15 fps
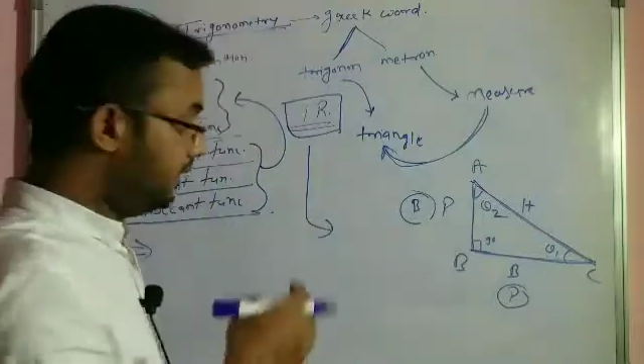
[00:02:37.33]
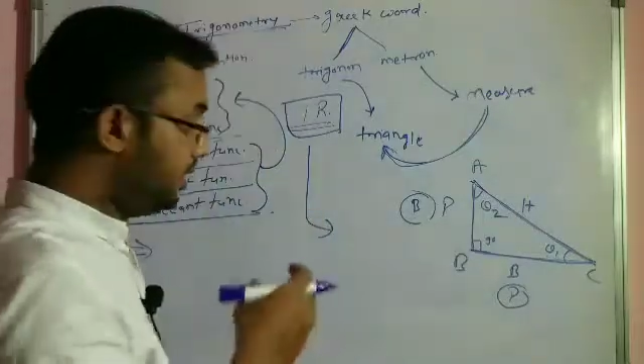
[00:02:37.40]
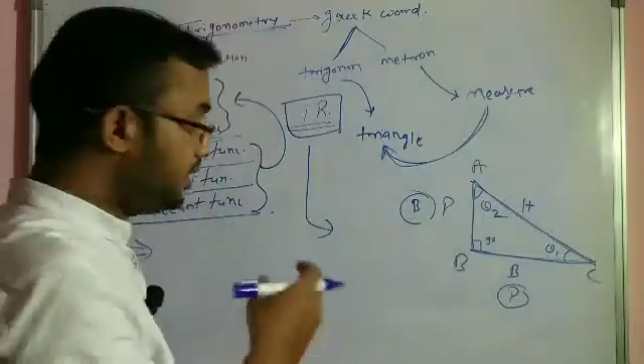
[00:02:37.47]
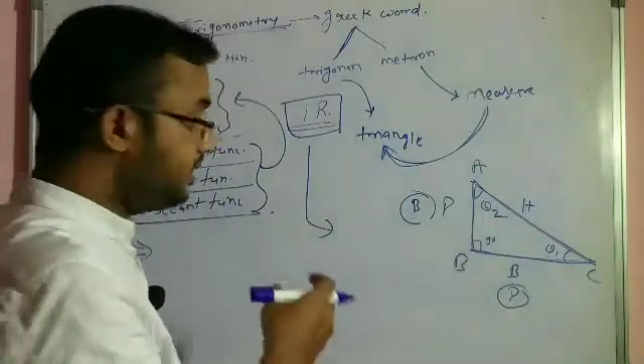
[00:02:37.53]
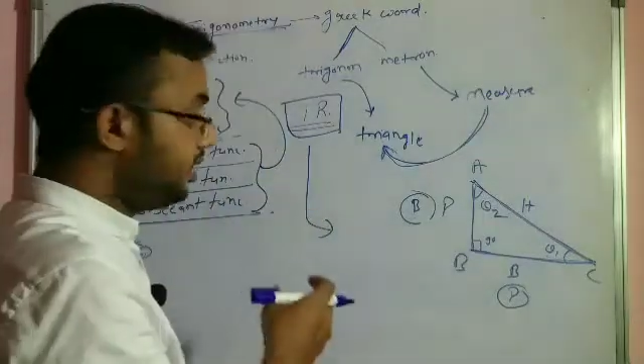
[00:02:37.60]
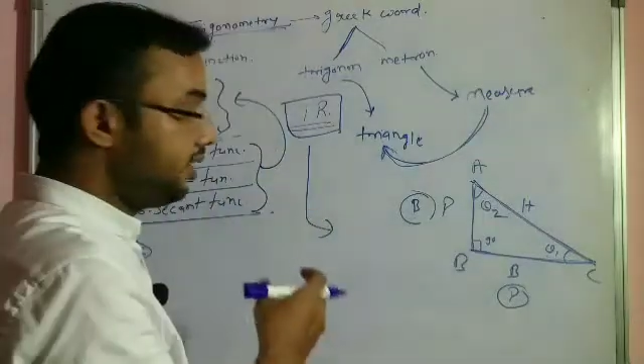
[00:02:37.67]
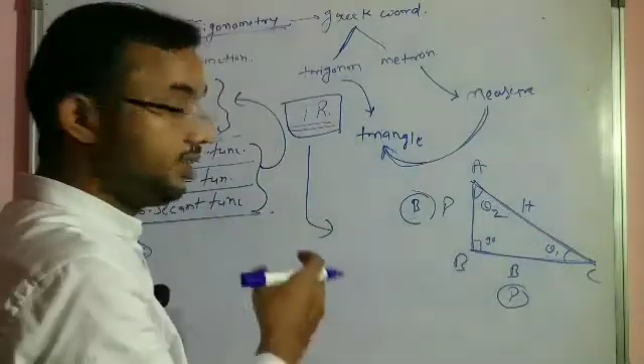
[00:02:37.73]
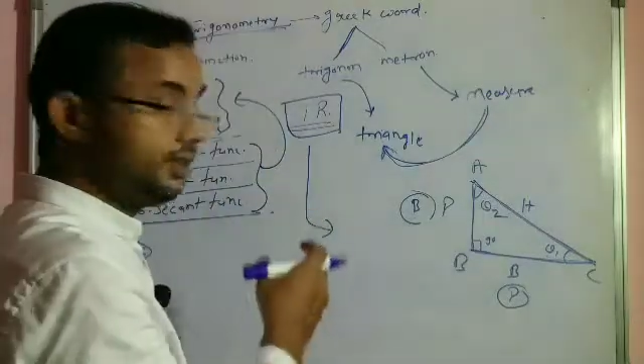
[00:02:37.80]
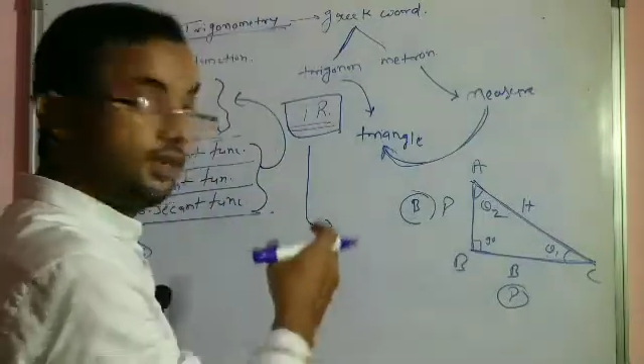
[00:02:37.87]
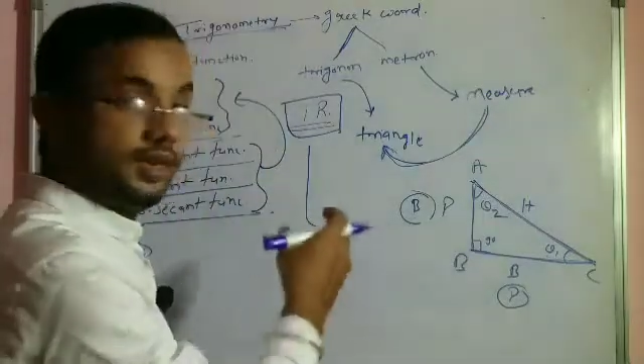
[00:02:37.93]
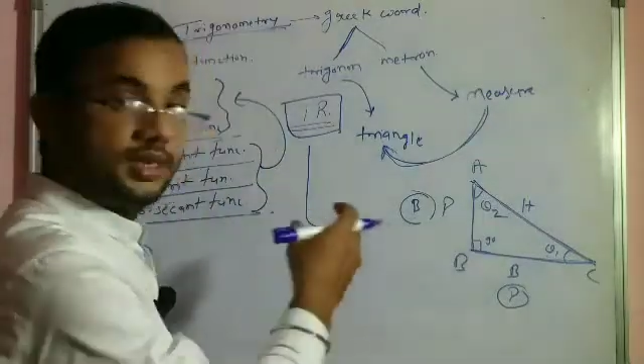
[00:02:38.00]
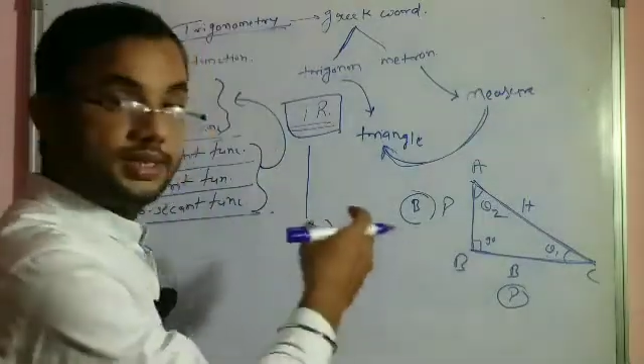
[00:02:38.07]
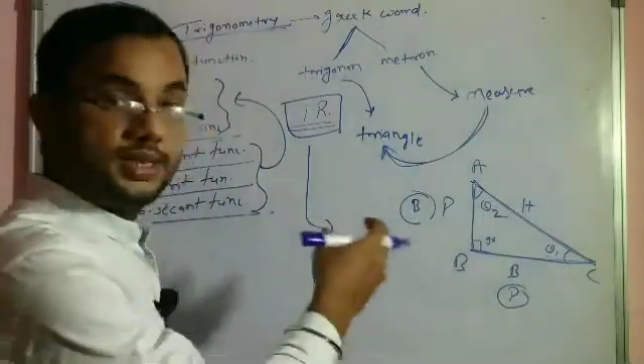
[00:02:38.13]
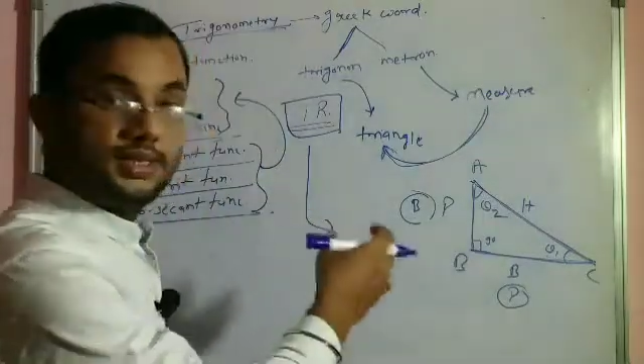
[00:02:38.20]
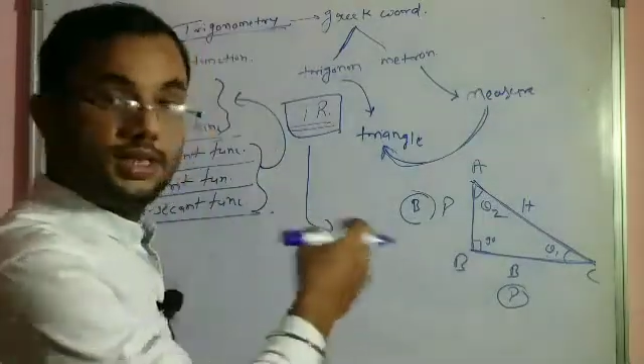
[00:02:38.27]
these
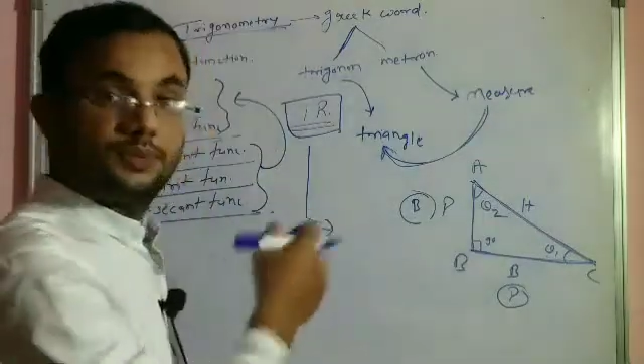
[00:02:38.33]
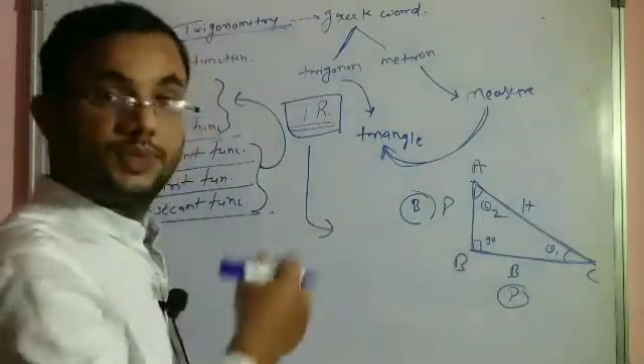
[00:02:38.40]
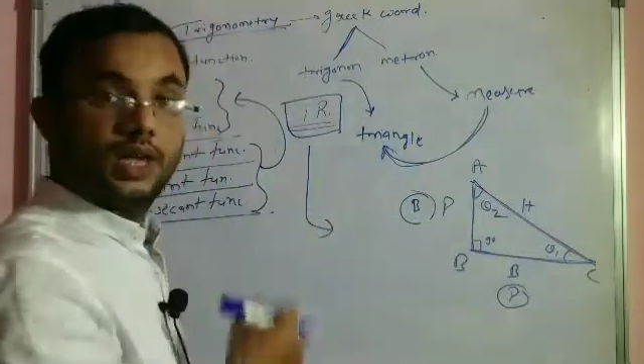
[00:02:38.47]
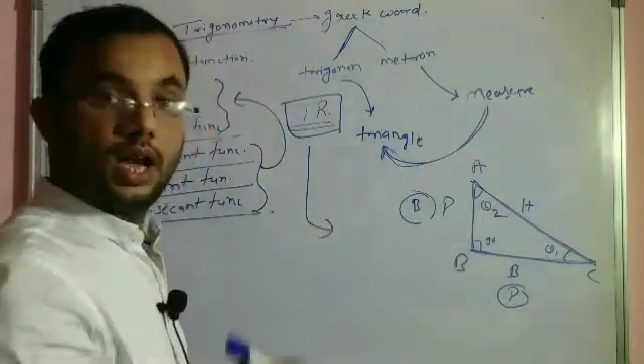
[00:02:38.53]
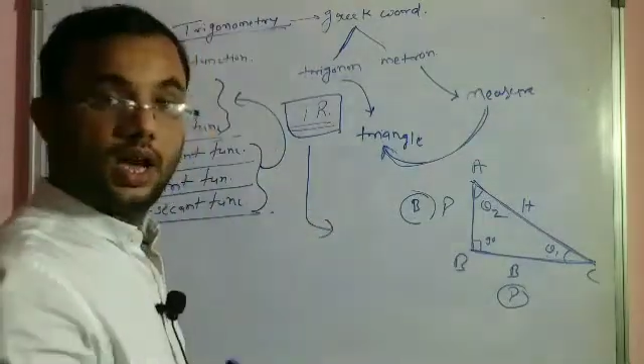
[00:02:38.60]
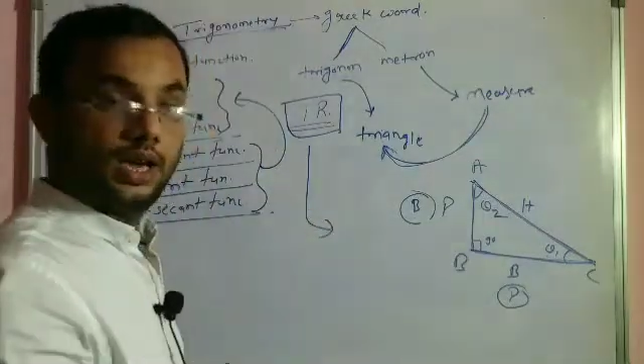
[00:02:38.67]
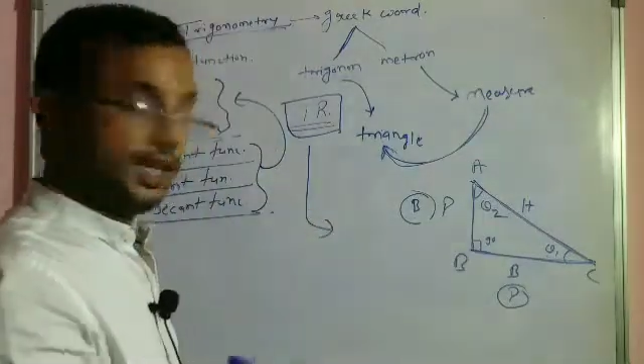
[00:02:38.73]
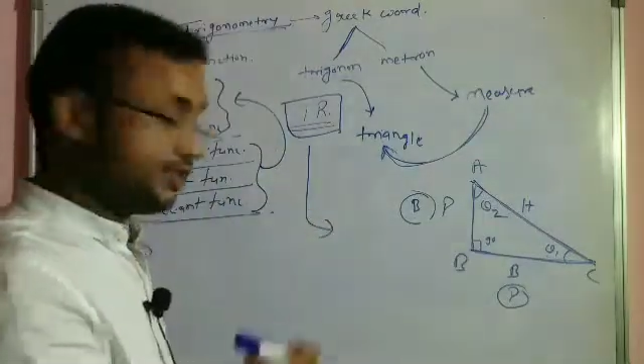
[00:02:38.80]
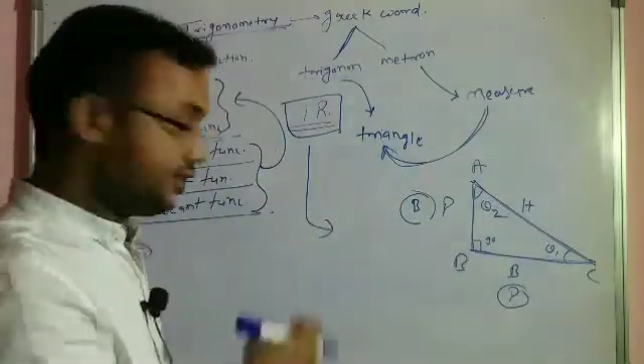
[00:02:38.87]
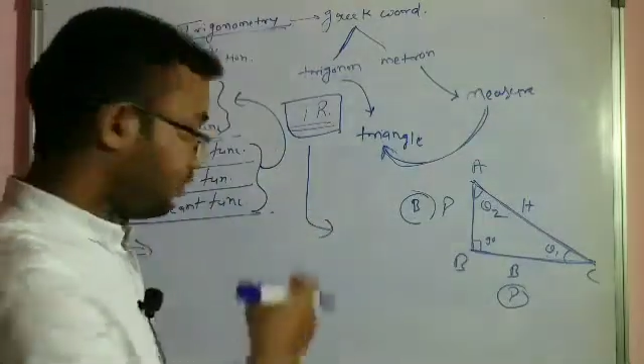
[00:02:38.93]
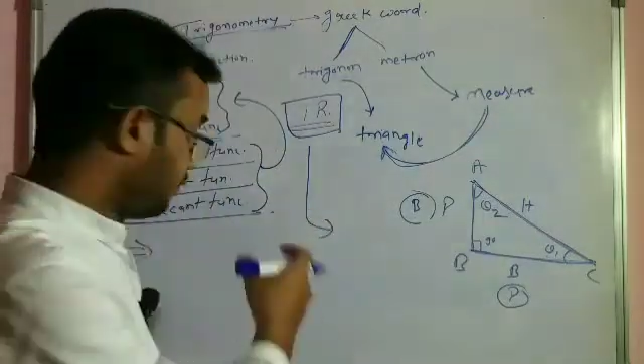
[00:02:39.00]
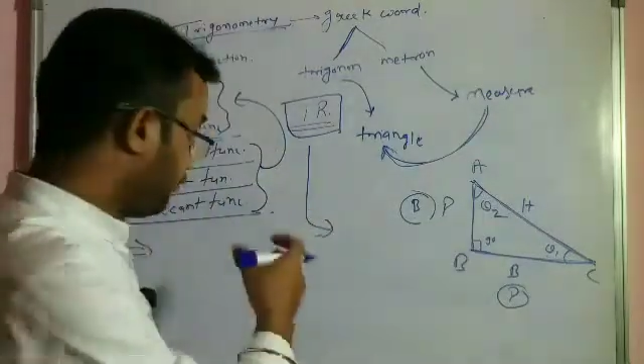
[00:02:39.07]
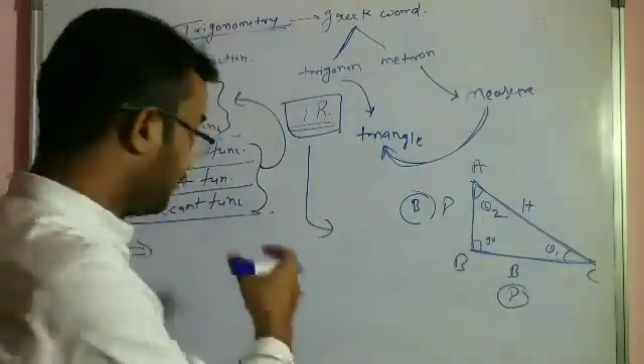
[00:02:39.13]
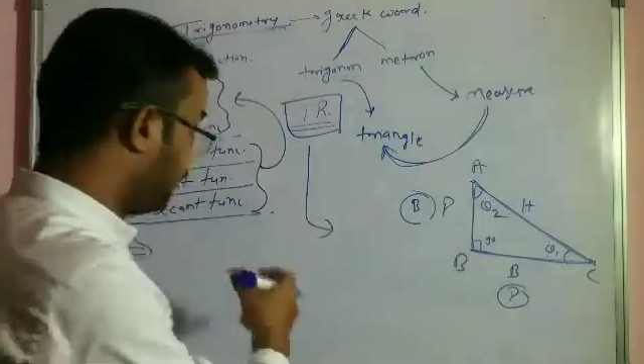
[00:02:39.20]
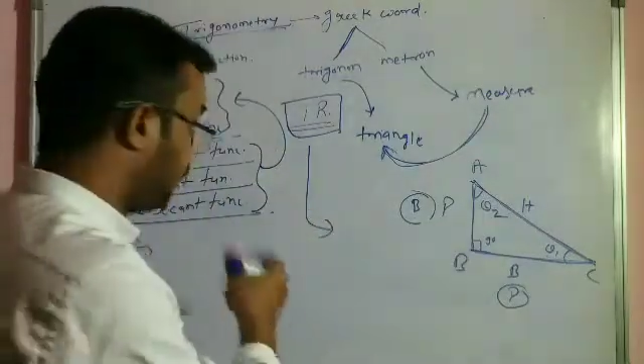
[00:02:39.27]
relationships are
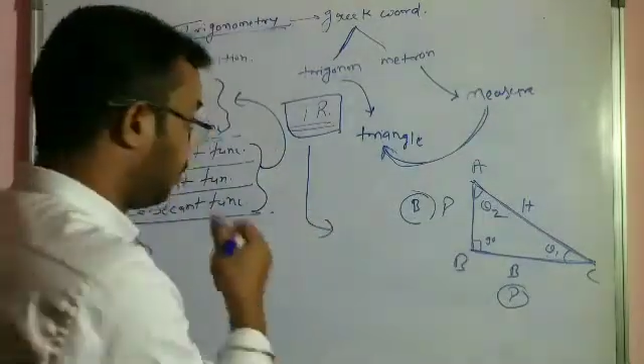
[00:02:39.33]
as